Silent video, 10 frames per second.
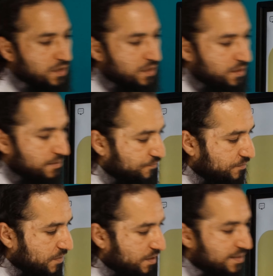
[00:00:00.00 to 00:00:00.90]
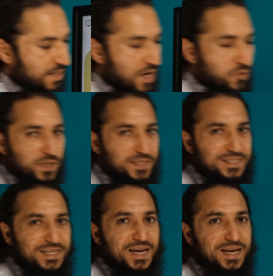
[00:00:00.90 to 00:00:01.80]
The sound is
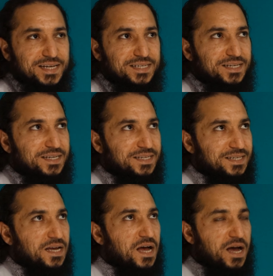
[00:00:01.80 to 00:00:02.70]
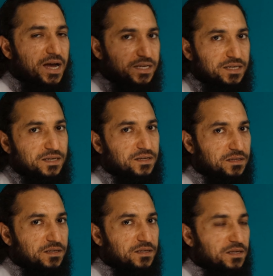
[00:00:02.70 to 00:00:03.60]
I, E, I,
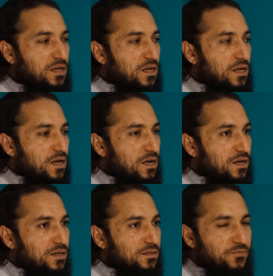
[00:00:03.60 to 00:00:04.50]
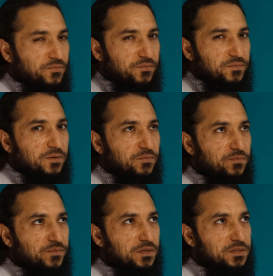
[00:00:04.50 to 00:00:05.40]

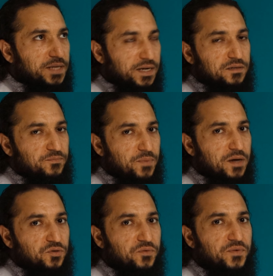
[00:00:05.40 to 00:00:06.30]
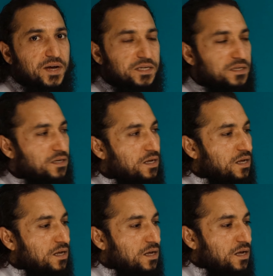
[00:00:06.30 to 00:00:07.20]
the second part of I,
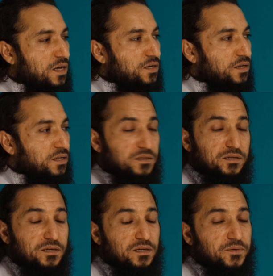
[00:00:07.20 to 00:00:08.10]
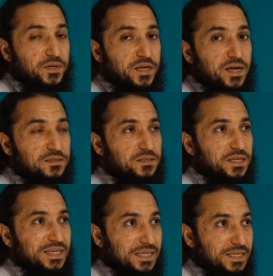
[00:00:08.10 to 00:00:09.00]
and it has
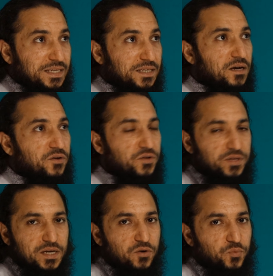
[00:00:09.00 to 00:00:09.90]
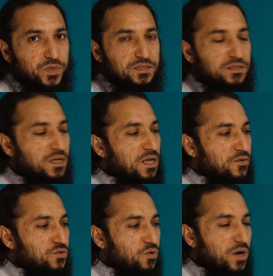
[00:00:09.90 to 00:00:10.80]
E, another sound, which is,
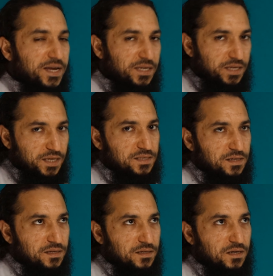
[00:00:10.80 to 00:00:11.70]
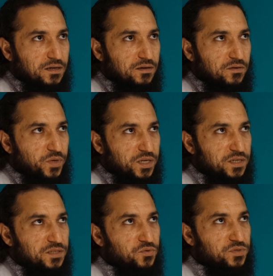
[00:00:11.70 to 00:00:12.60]
so I is a, when it
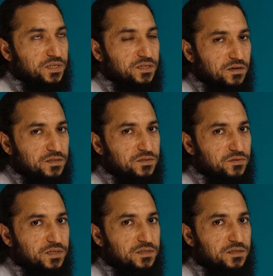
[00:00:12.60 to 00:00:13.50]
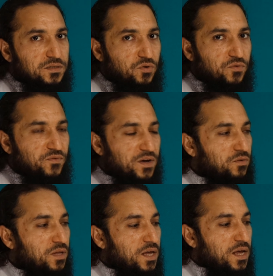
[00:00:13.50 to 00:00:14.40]
is used as a consonant, non-vowel,
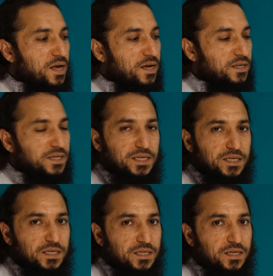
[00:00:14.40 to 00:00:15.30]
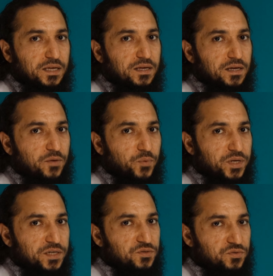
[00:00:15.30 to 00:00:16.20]
and E when
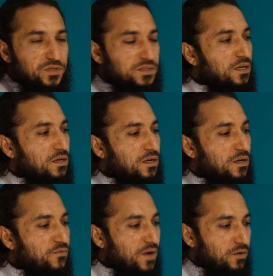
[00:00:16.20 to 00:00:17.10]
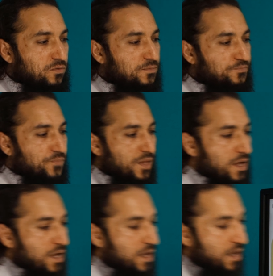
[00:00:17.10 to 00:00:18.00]
it is used as a vowel.
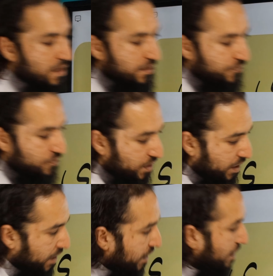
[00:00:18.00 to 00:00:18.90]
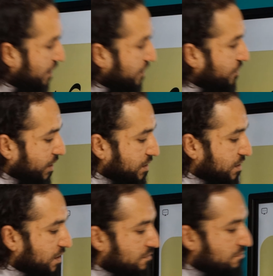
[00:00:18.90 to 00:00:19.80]
And if you see here, you can
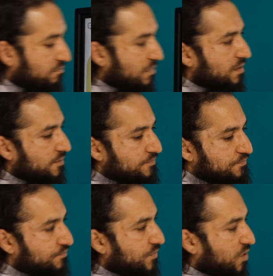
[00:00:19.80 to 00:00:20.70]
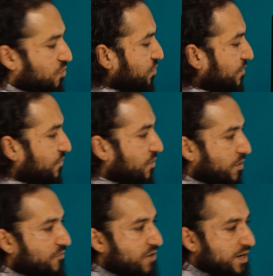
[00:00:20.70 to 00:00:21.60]
see two different way
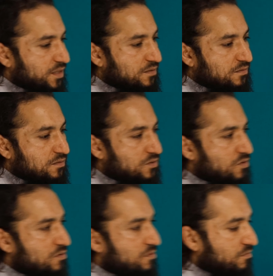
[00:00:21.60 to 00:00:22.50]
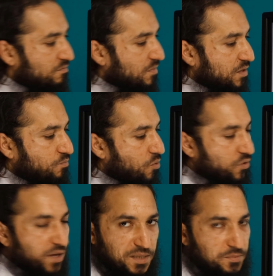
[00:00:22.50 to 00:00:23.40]
of writing, so both
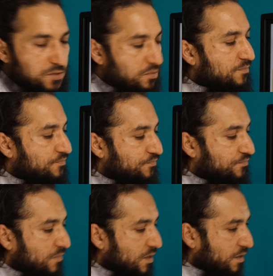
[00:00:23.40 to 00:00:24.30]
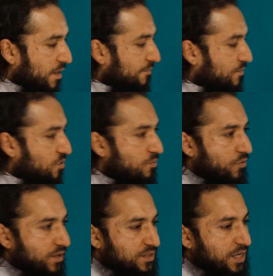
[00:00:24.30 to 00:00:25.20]
are acceptable. Okay, so
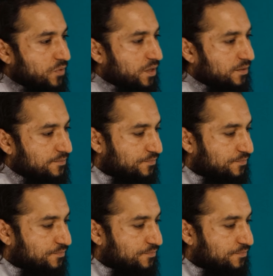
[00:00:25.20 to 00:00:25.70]
both are same thing.